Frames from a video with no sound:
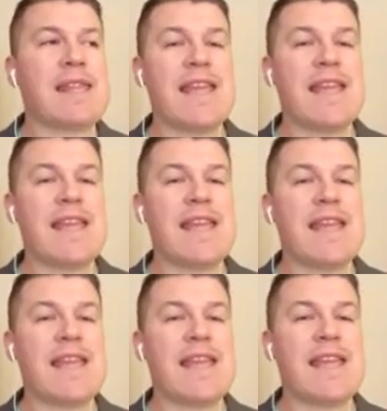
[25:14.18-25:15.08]
And that is
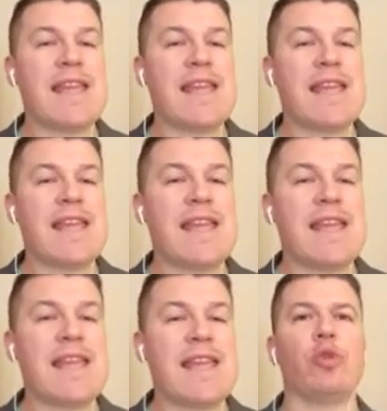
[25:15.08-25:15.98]
it. This
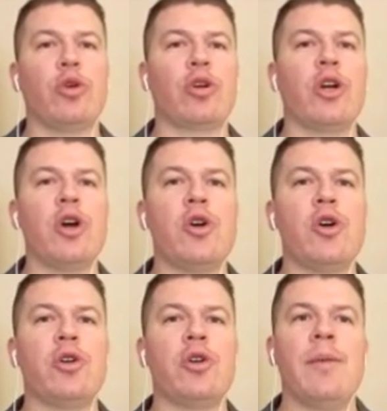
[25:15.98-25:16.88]
is the new moral
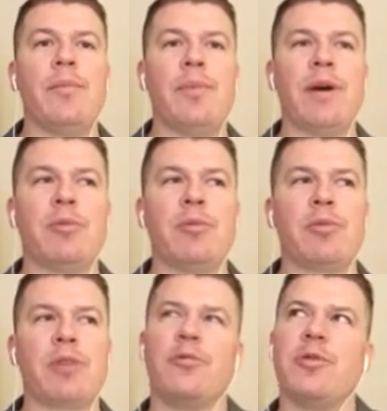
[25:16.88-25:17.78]
code, but
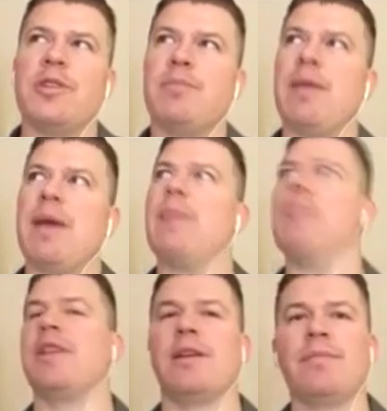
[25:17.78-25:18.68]
we're kind of
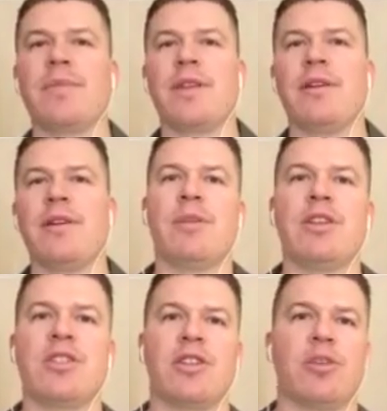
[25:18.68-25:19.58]
remembering it. You know, as
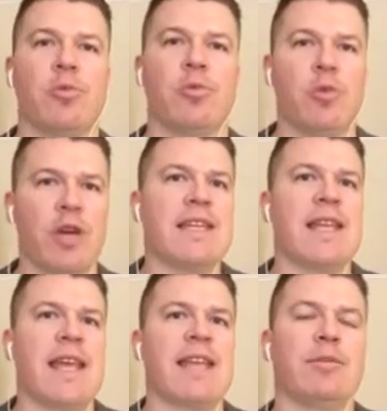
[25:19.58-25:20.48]
I mentioned, there was
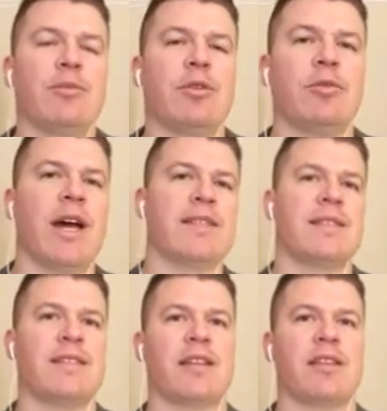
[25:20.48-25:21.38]
inalienable
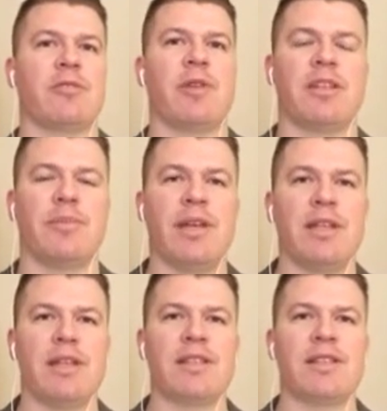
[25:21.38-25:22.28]
rights in the Declaration of
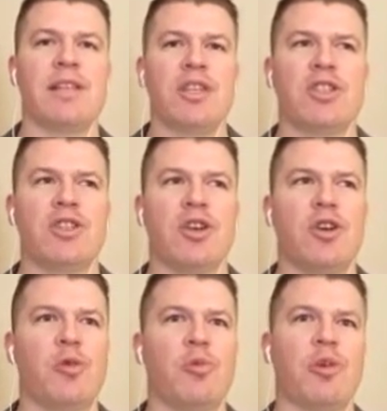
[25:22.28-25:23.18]
Independence.
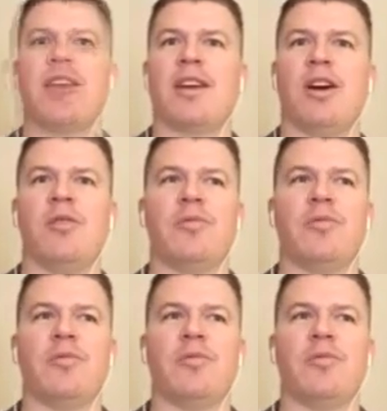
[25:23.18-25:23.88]
So where did they go?